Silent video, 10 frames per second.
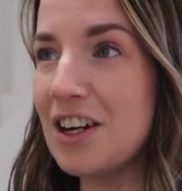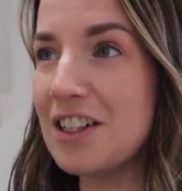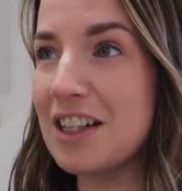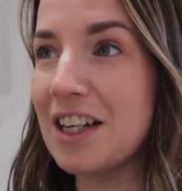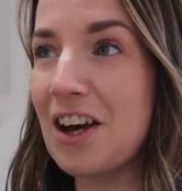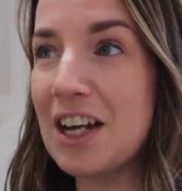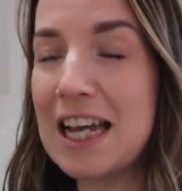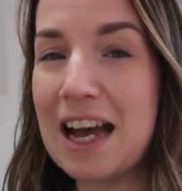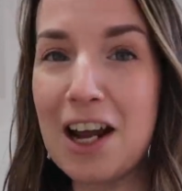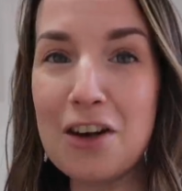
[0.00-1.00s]
I just think I
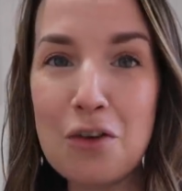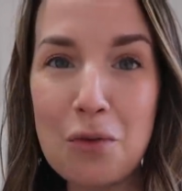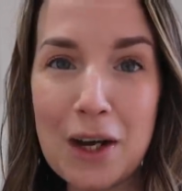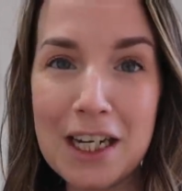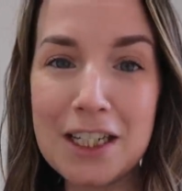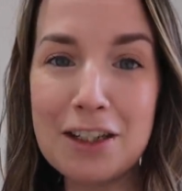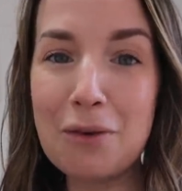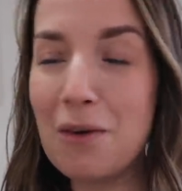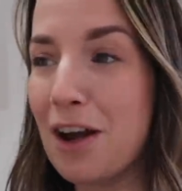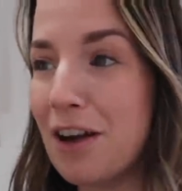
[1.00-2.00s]
cannot wait
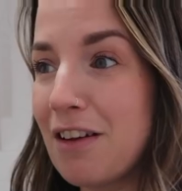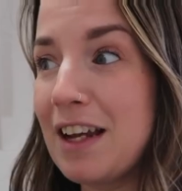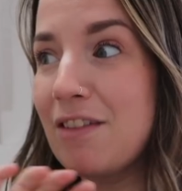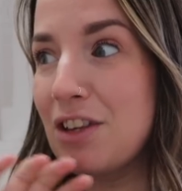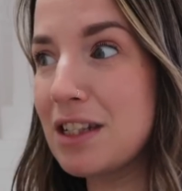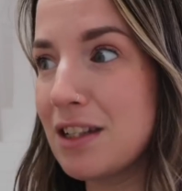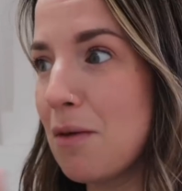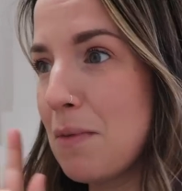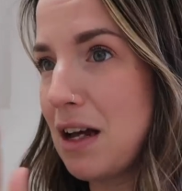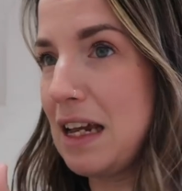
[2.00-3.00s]
to work. Like, the
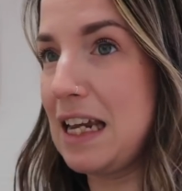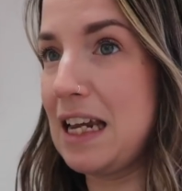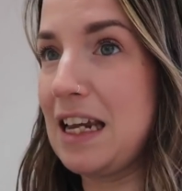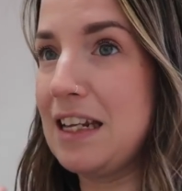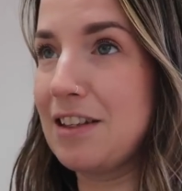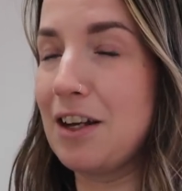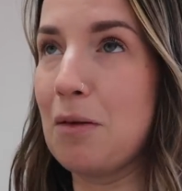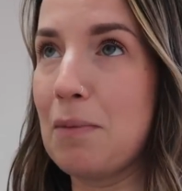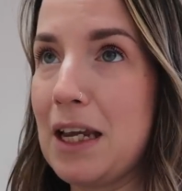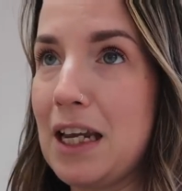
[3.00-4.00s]
summer here is
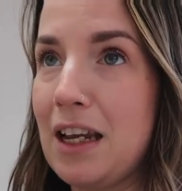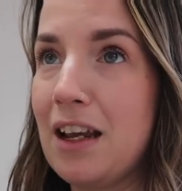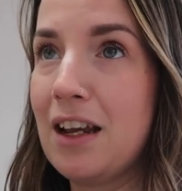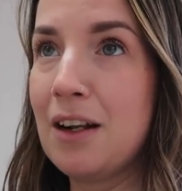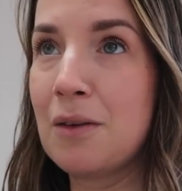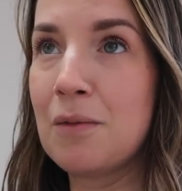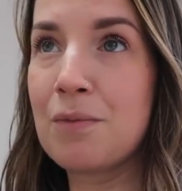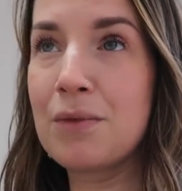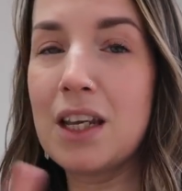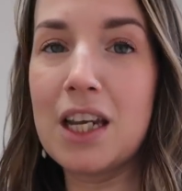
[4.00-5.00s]
gonna be
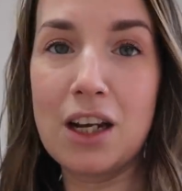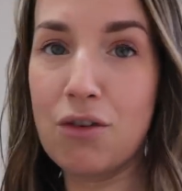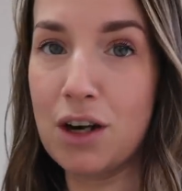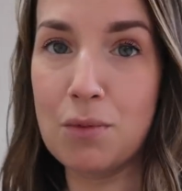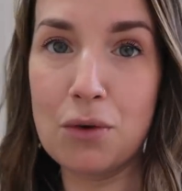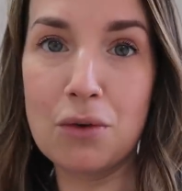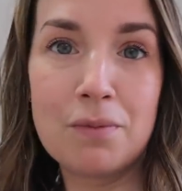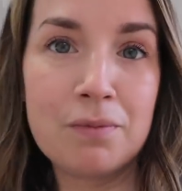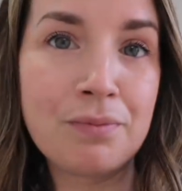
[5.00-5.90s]
incredible.